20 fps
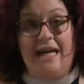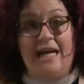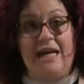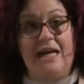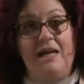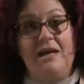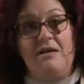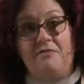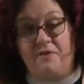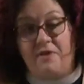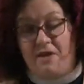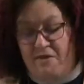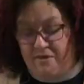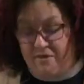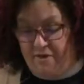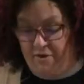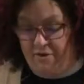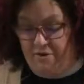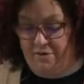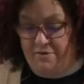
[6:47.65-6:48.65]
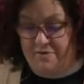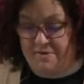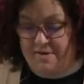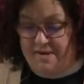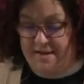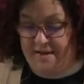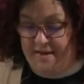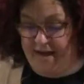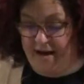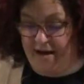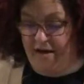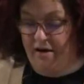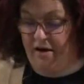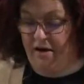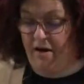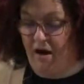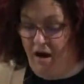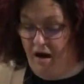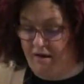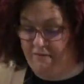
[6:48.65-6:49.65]
even those that are
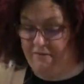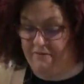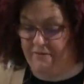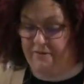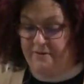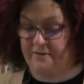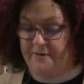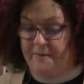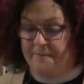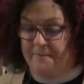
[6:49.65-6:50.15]
awful.